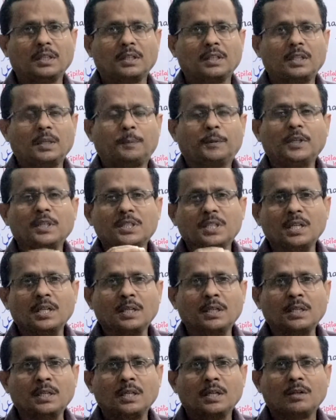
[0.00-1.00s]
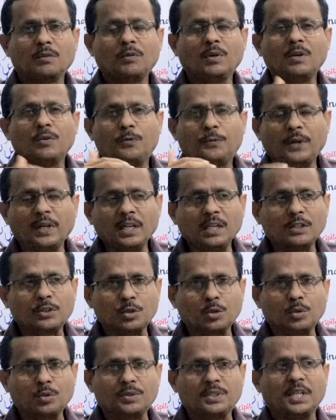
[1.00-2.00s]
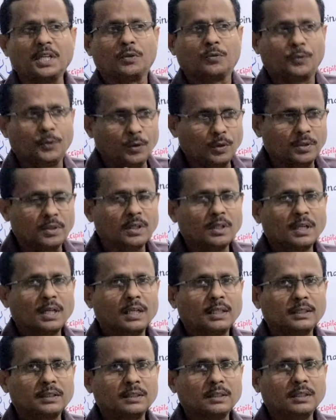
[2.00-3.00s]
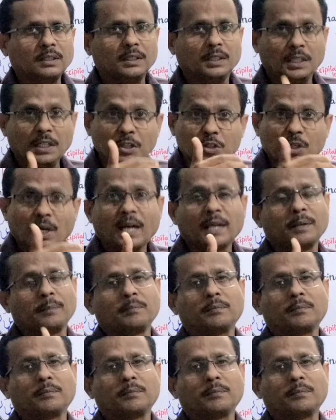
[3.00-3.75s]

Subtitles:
The person will fail to take food in time.